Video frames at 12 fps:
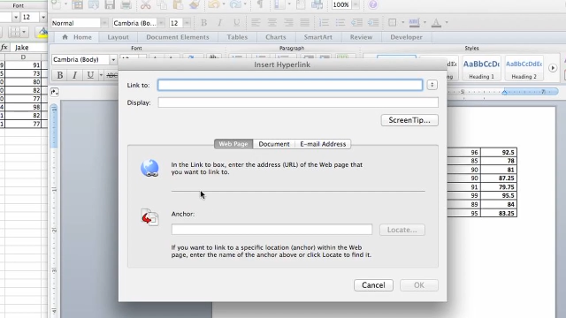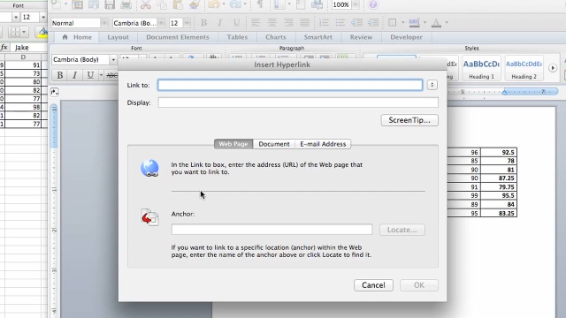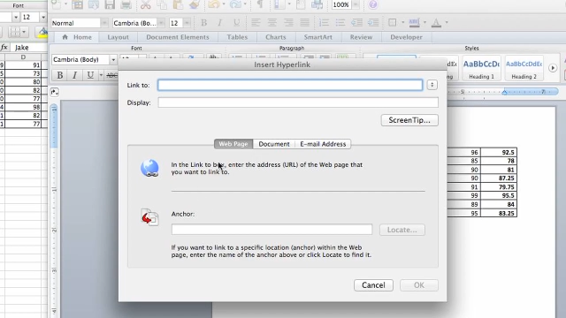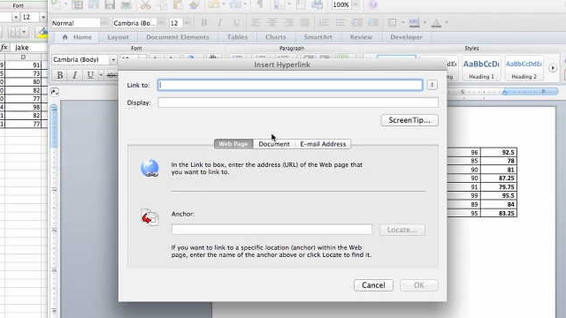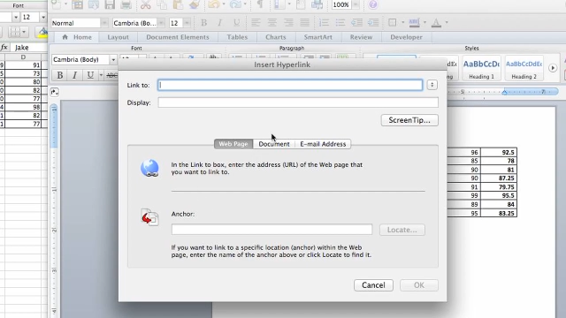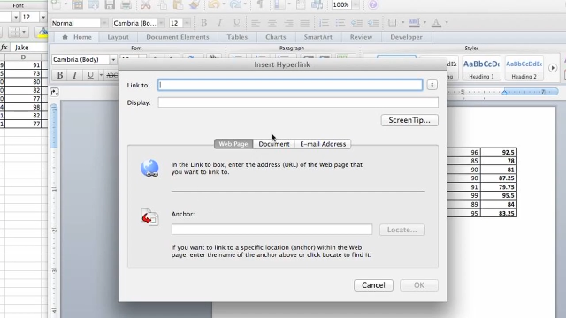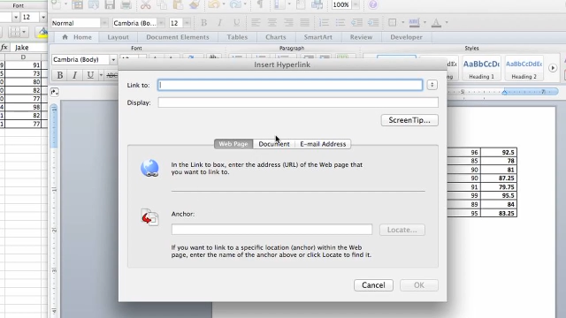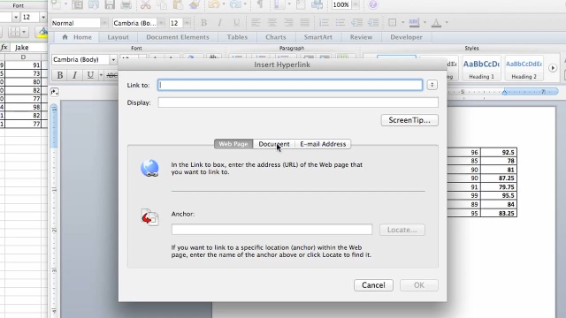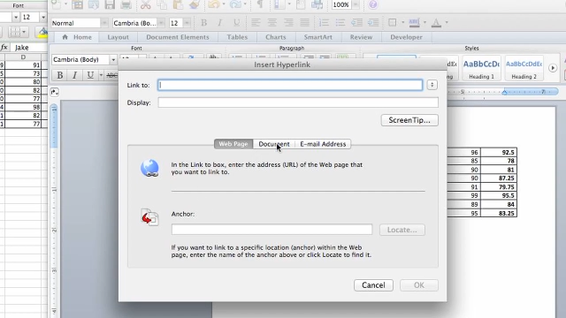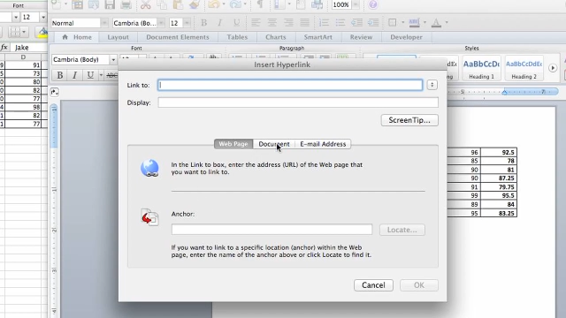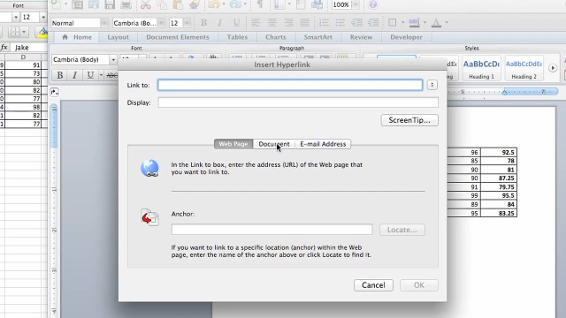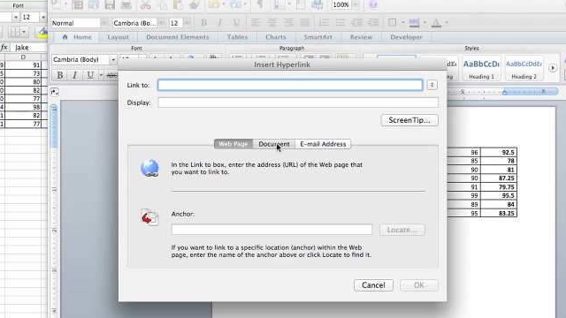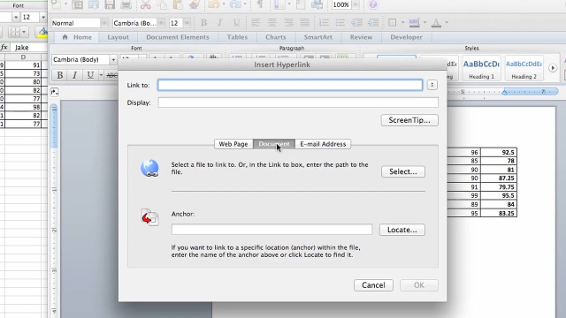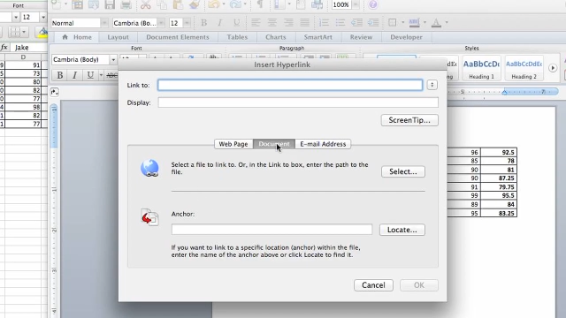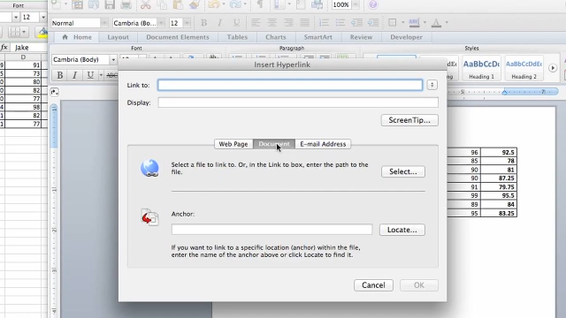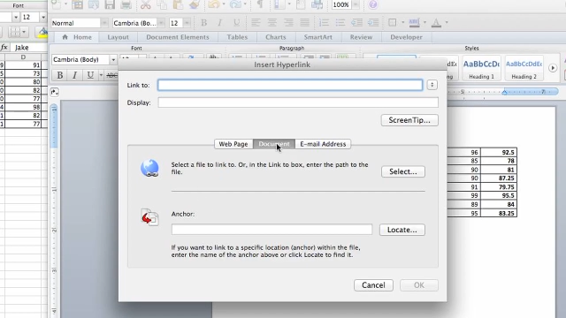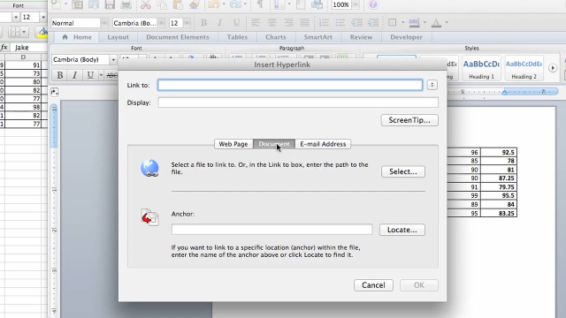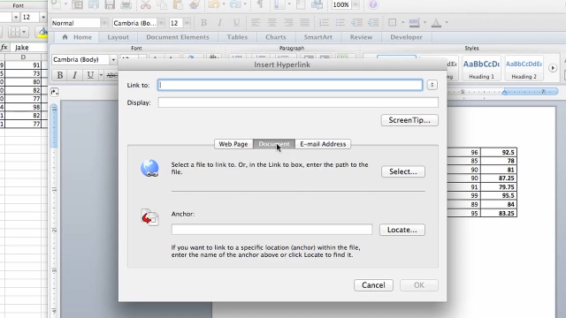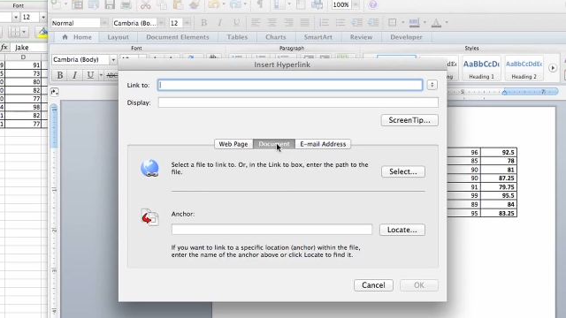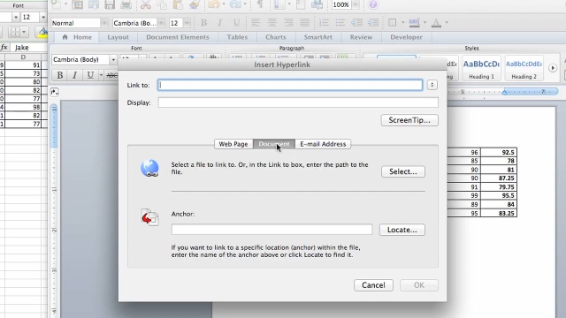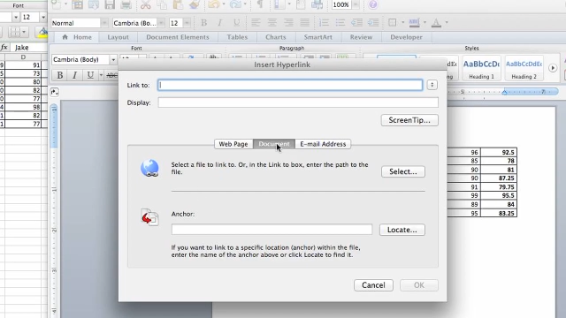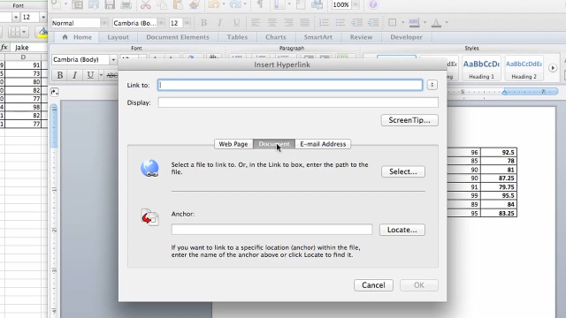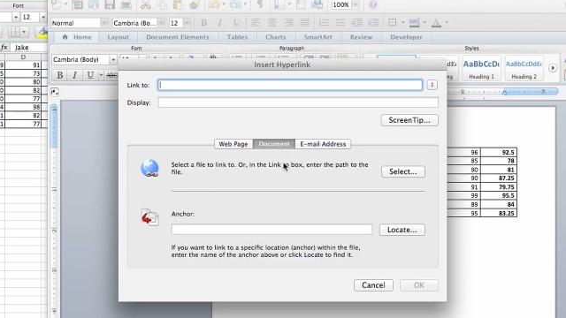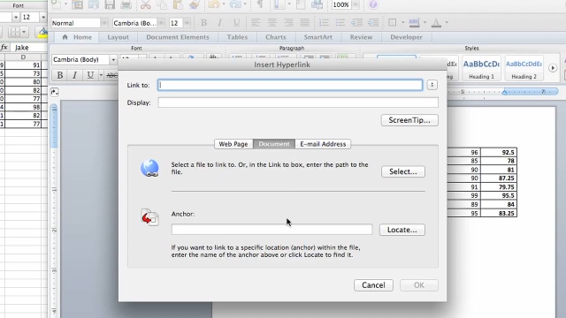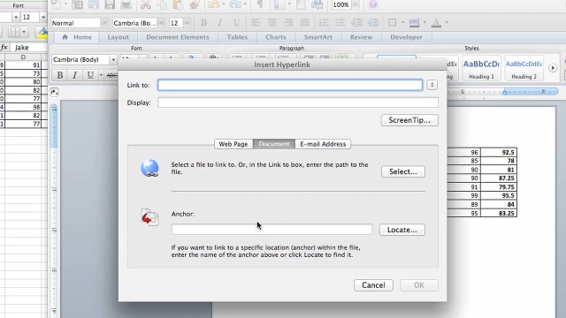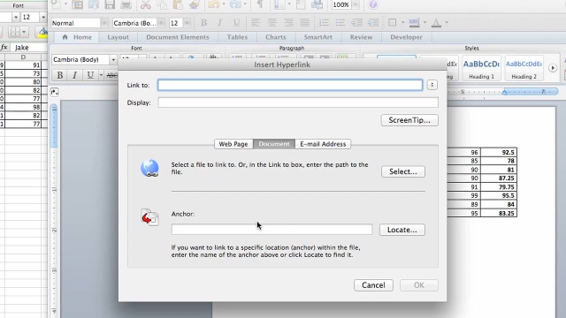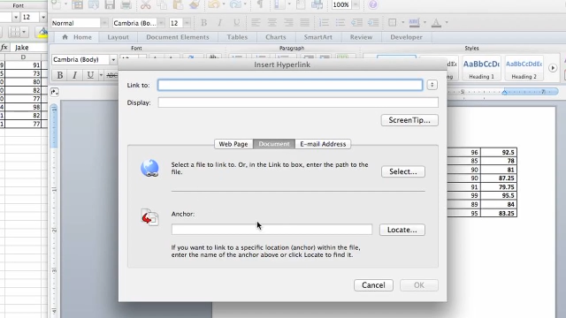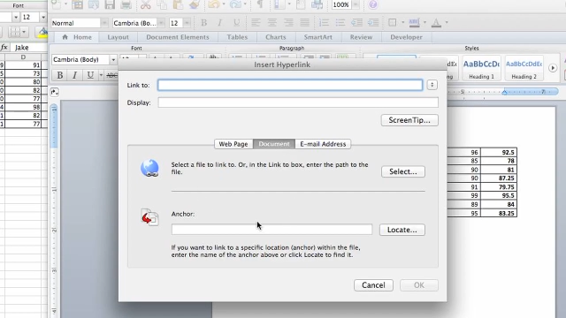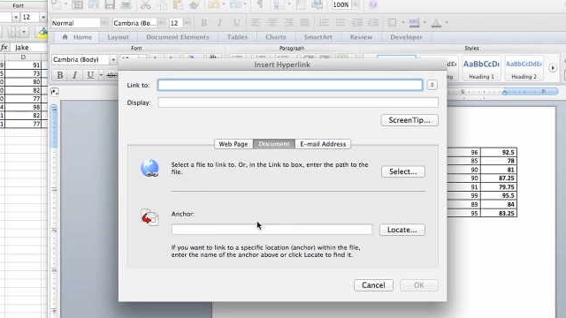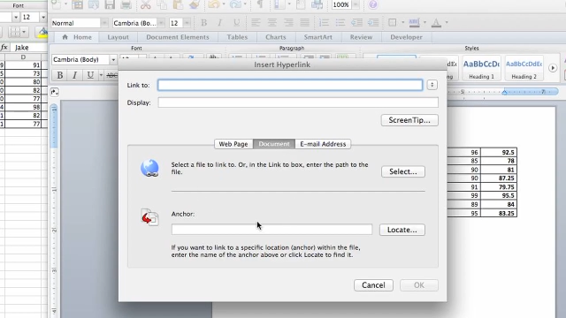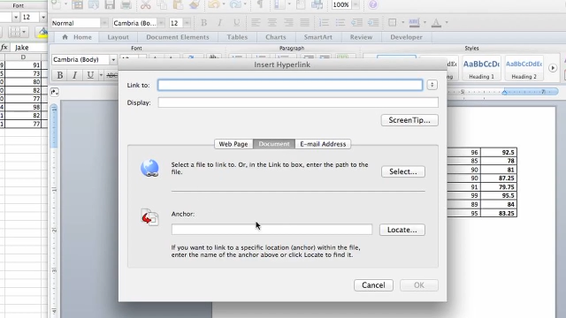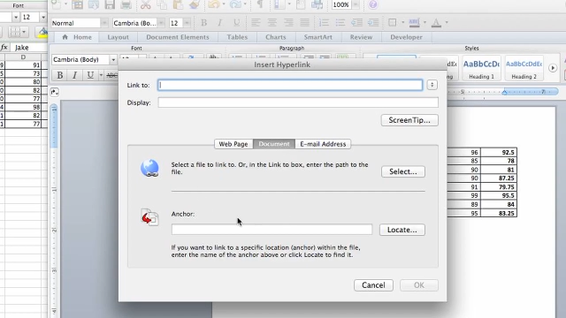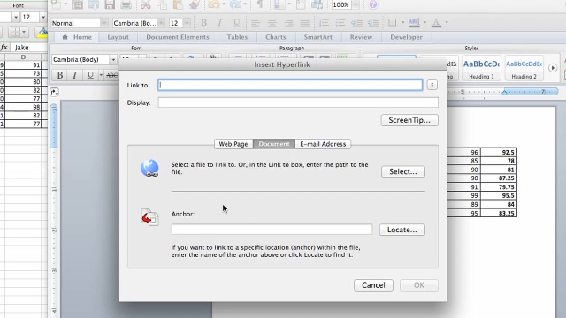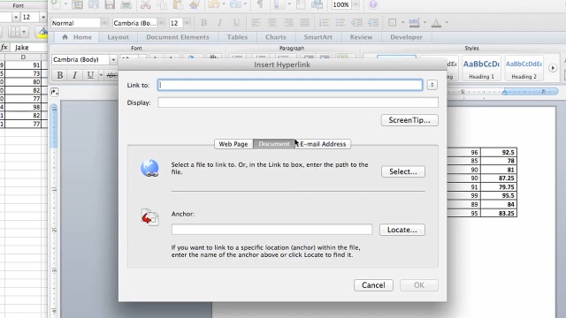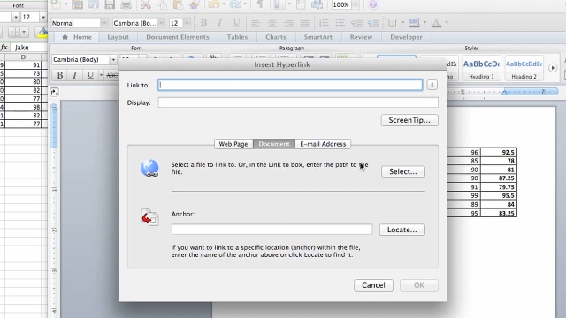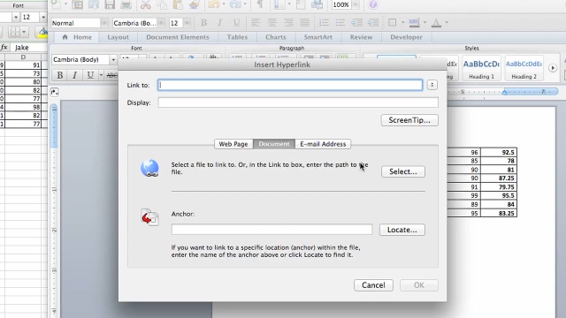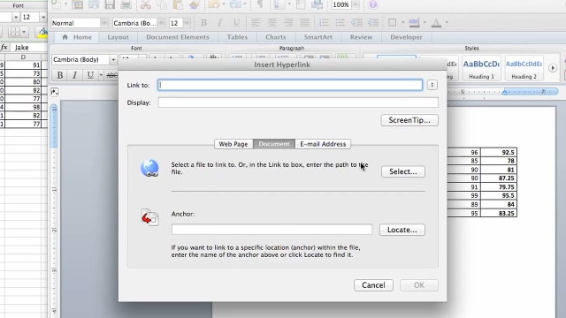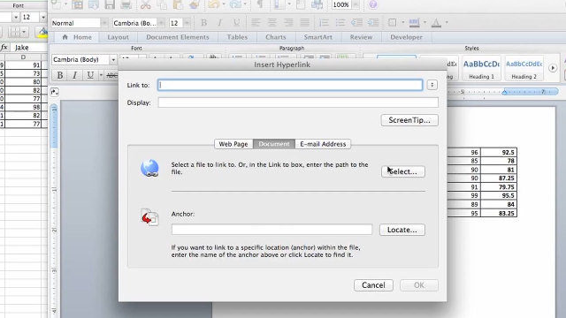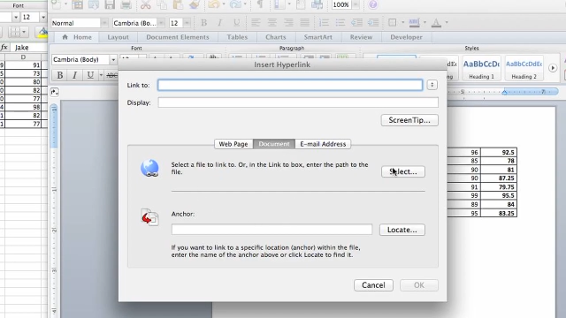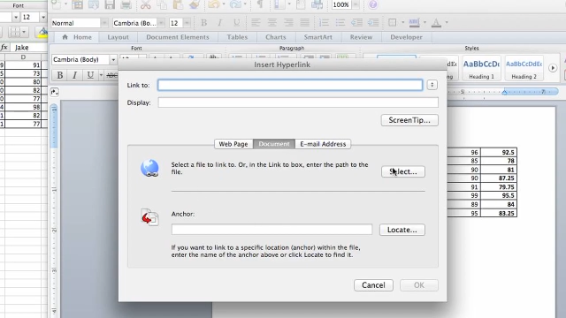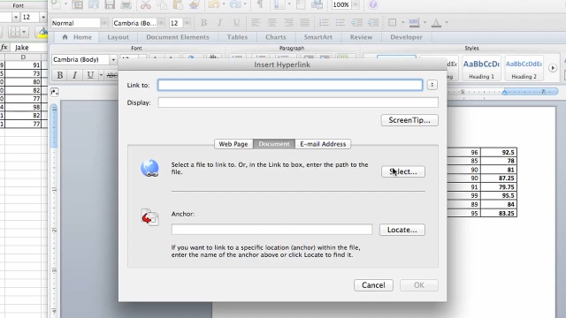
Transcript: Nobody's mouth can be seen.